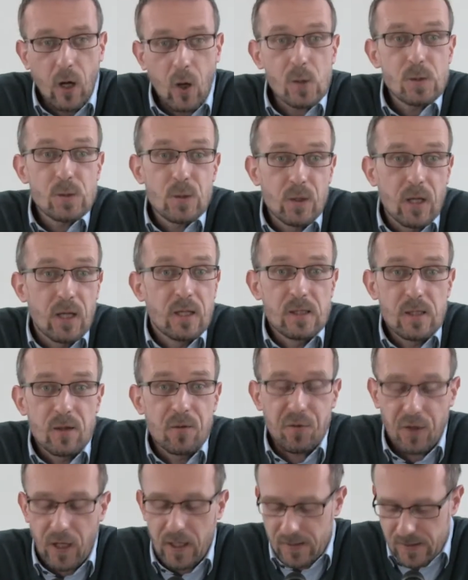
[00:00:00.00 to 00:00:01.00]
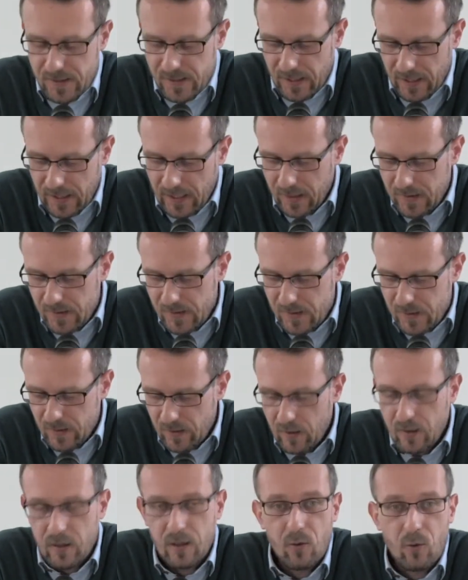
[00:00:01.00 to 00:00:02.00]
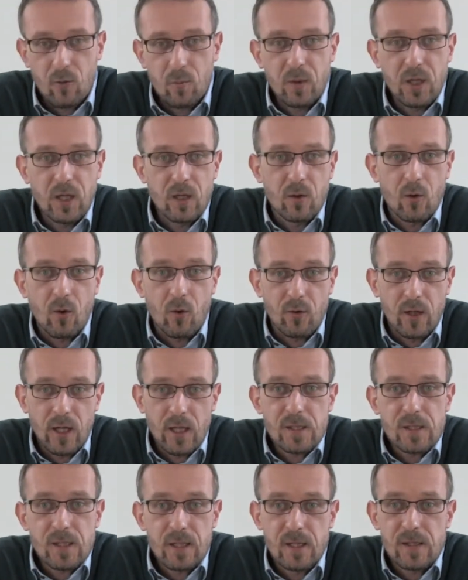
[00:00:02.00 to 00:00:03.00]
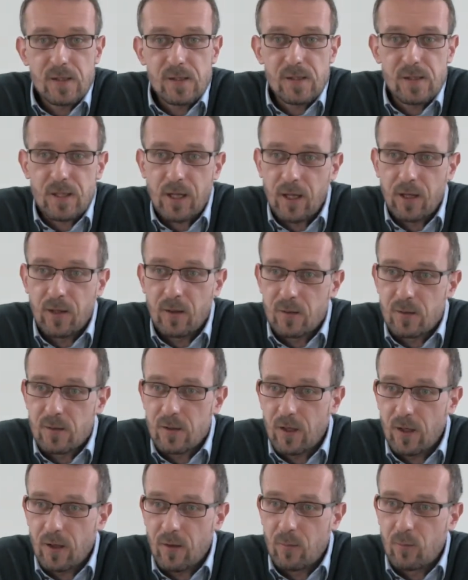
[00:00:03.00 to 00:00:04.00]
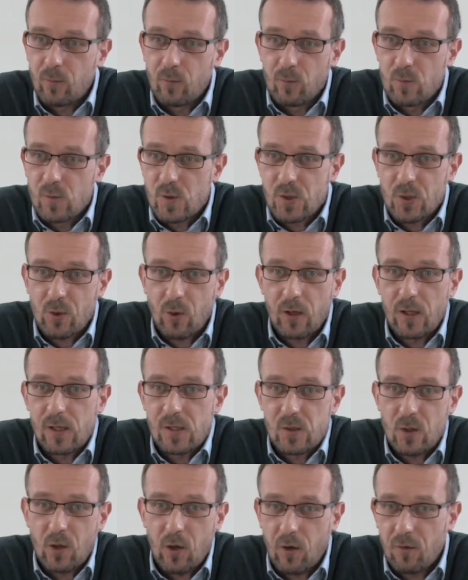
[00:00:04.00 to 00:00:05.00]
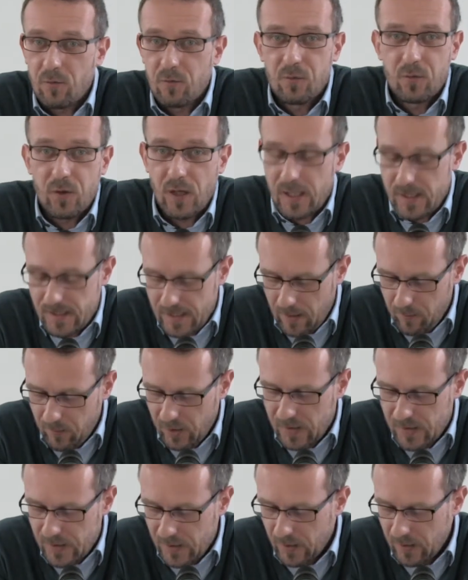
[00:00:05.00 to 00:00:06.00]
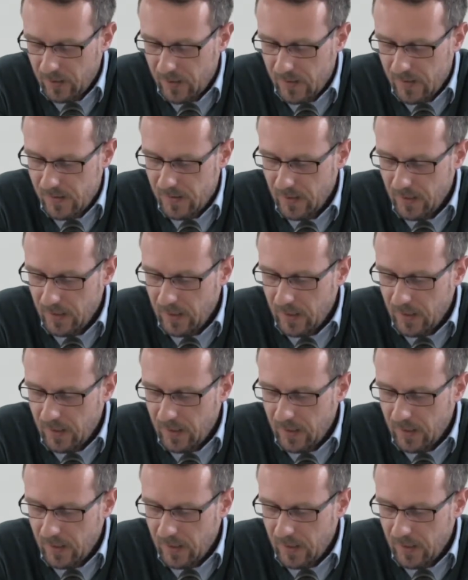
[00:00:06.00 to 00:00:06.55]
also in defense against European Orientalists and scholars of Islamic studies,